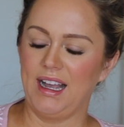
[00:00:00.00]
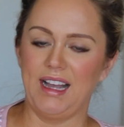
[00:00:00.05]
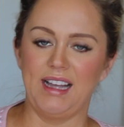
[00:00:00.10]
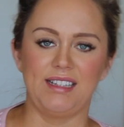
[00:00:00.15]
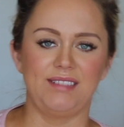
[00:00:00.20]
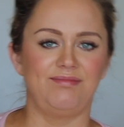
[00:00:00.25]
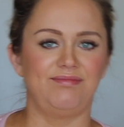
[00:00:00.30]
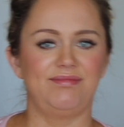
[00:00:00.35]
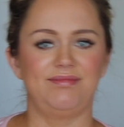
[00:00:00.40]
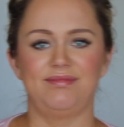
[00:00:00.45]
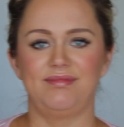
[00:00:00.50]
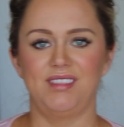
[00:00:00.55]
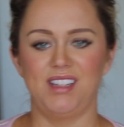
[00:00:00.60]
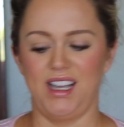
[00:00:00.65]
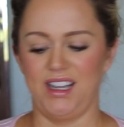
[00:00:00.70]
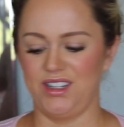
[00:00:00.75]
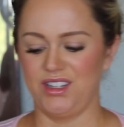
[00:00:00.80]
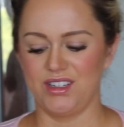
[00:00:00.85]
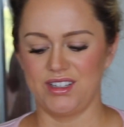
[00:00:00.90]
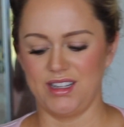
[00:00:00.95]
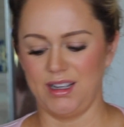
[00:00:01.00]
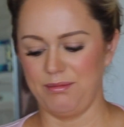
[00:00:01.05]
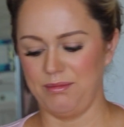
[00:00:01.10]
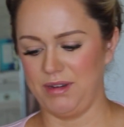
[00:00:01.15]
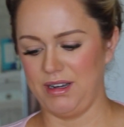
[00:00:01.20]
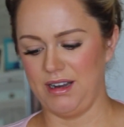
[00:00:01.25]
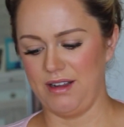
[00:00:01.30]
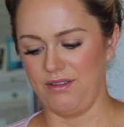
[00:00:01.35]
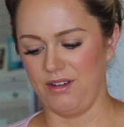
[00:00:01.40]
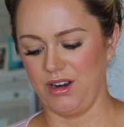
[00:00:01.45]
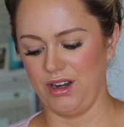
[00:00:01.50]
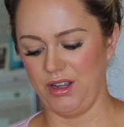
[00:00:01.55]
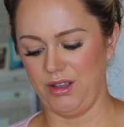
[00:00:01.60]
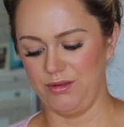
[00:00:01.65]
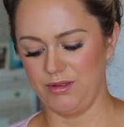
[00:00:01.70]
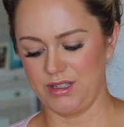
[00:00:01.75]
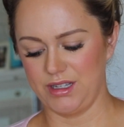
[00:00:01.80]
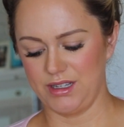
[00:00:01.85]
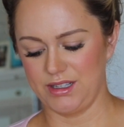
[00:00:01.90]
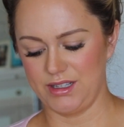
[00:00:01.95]
I'm never gonna
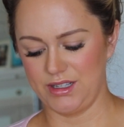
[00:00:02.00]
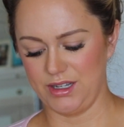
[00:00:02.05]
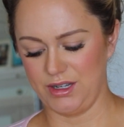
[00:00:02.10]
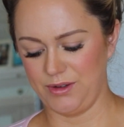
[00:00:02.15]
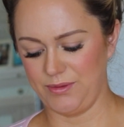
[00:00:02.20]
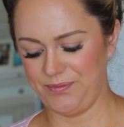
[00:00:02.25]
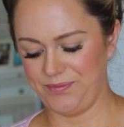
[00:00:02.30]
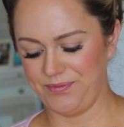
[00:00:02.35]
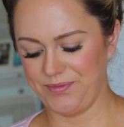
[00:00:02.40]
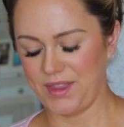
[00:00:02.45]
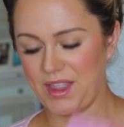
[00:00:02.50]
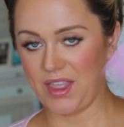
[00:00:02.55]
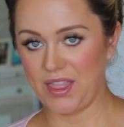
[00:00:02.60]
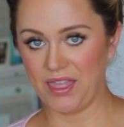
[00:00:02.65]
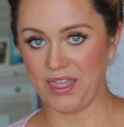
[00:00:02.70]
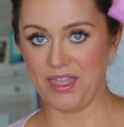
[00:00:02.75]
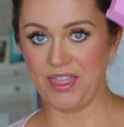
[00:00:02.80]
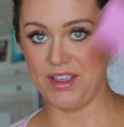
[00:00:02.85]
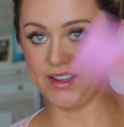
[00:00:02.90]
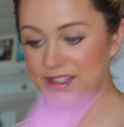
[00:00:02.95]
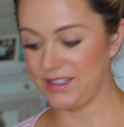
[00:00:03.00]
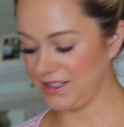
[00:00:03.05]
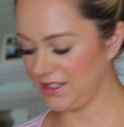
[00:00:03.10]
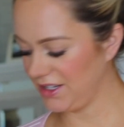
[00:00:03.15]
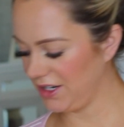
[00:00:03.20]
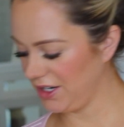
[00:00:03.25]
use this, so this is